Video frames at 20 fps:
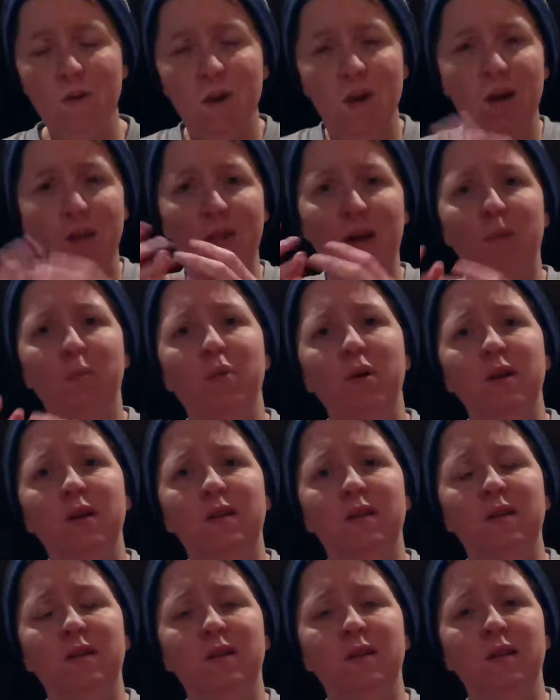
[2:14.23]
And that brings
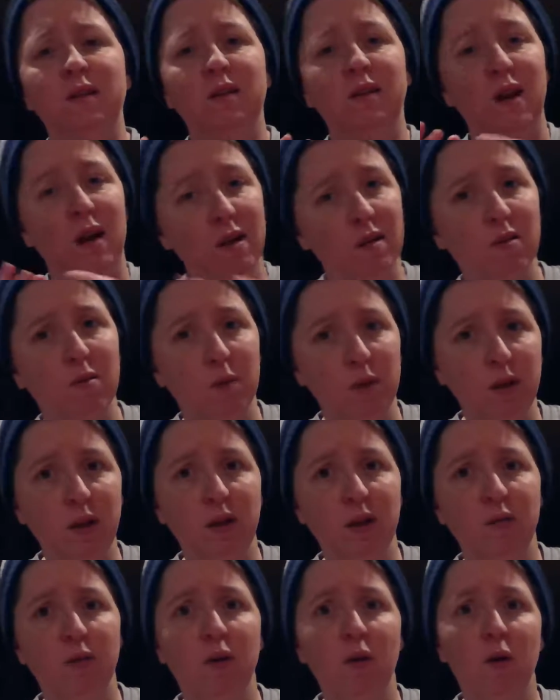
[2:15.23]
us to this other really
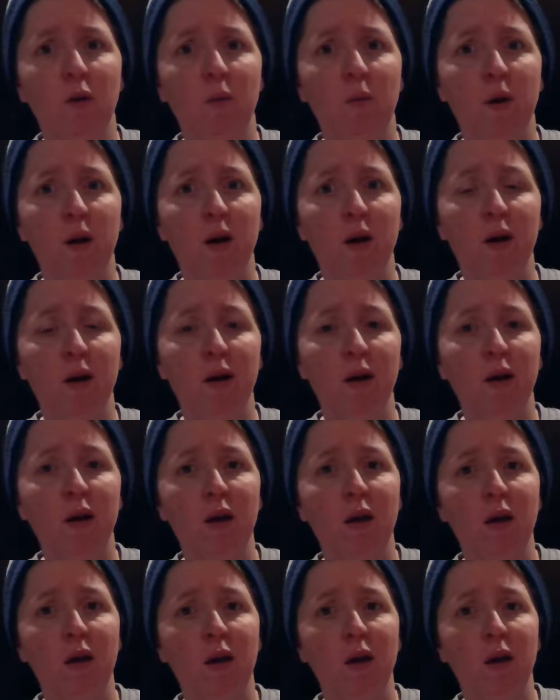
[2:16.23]
difficult part.
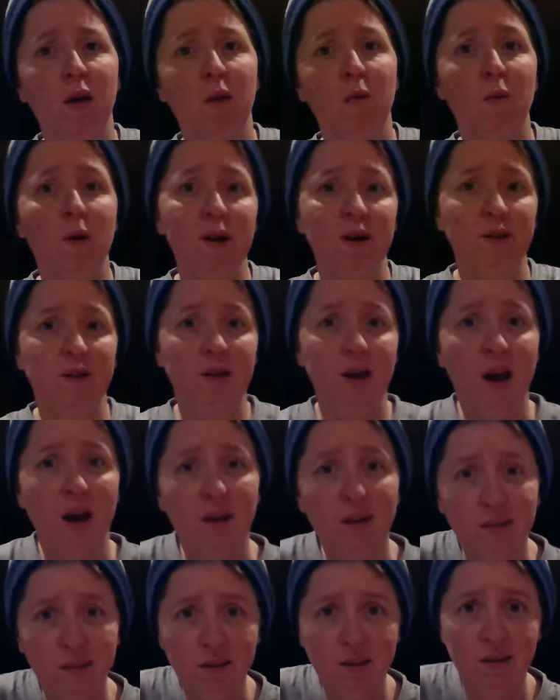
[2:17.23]
What is
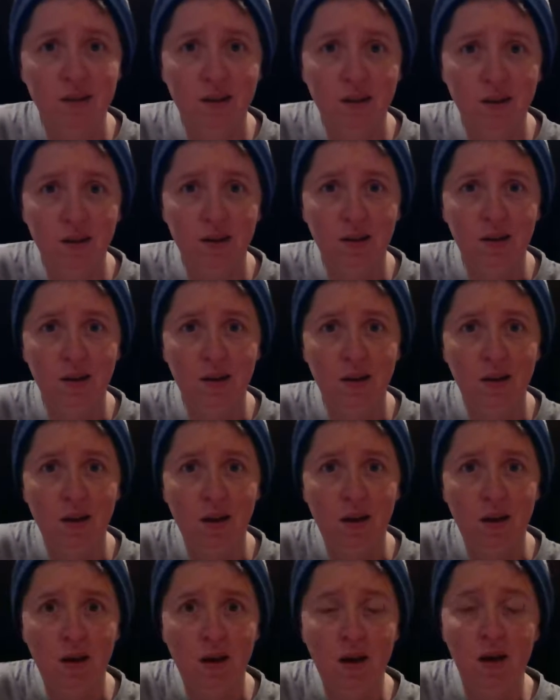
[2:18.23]
text?
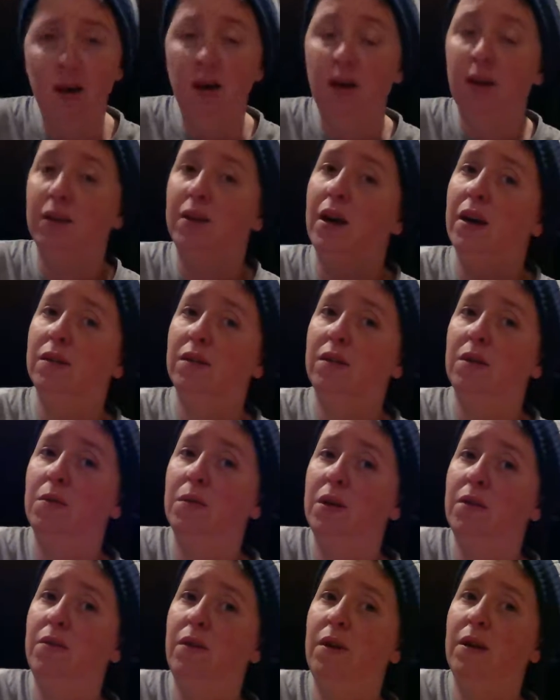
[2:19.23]
And text can
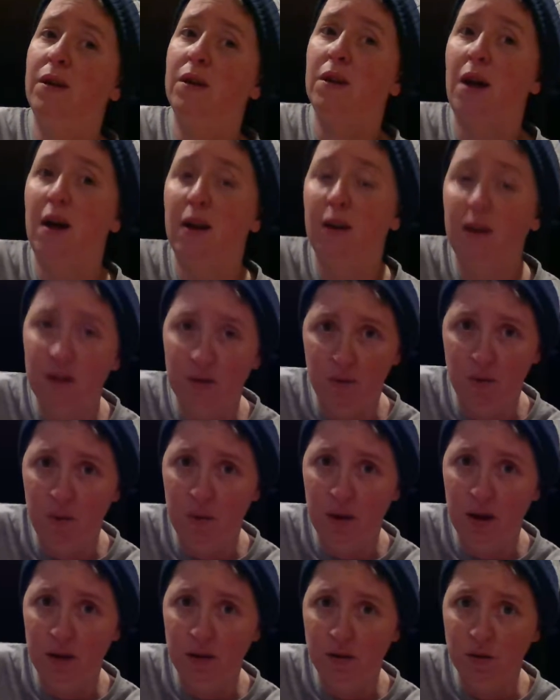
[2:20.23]
be defined a lot of different
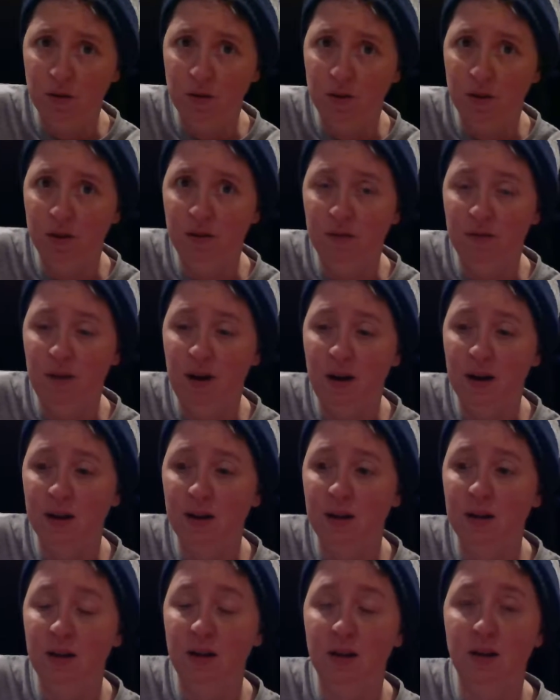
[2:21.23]
ways. You can define
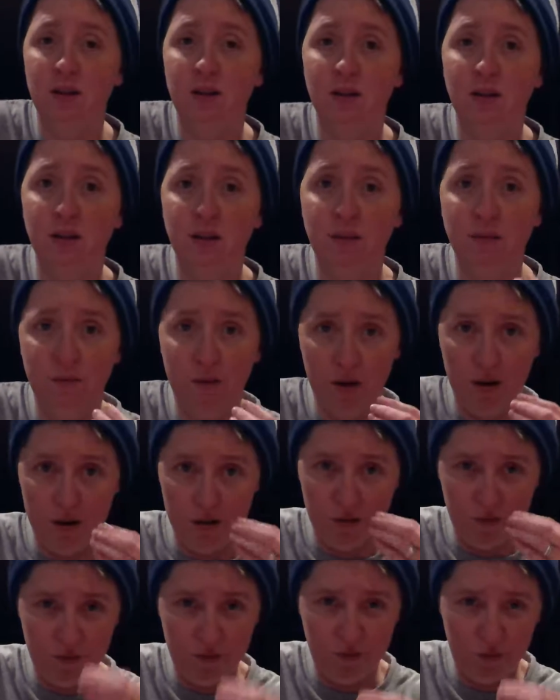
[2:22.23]
it
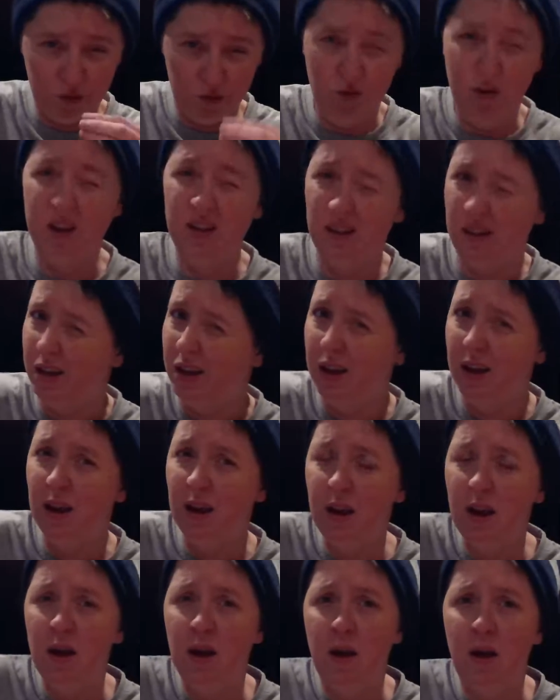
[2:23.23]
very strictly
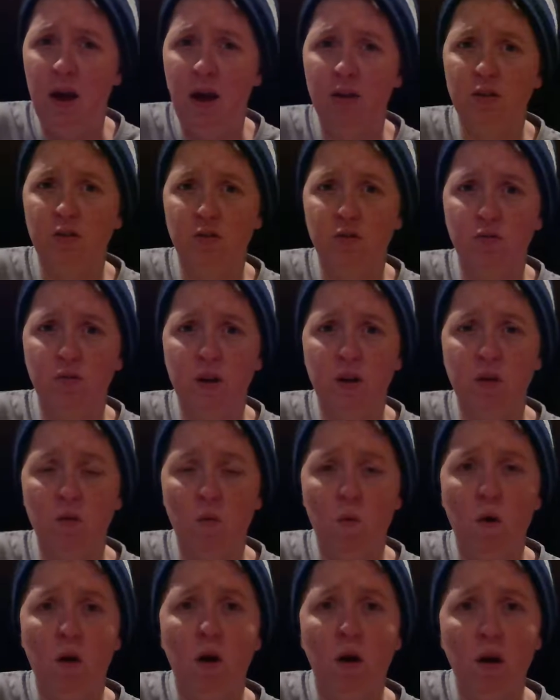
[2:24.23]
as the
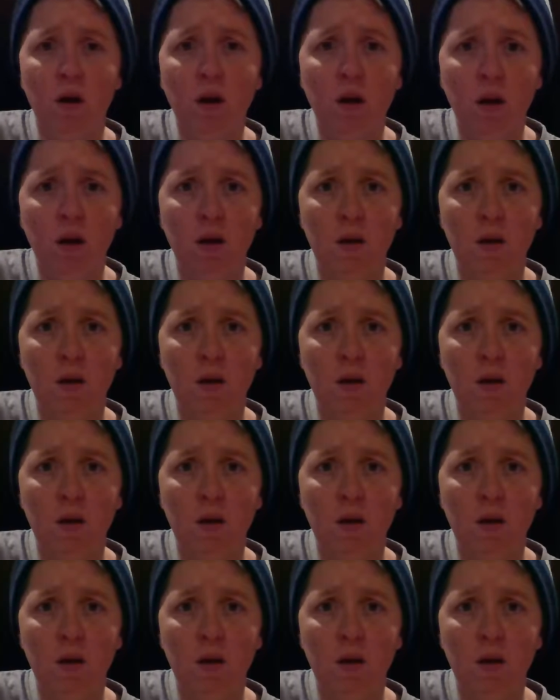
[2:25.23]
written word,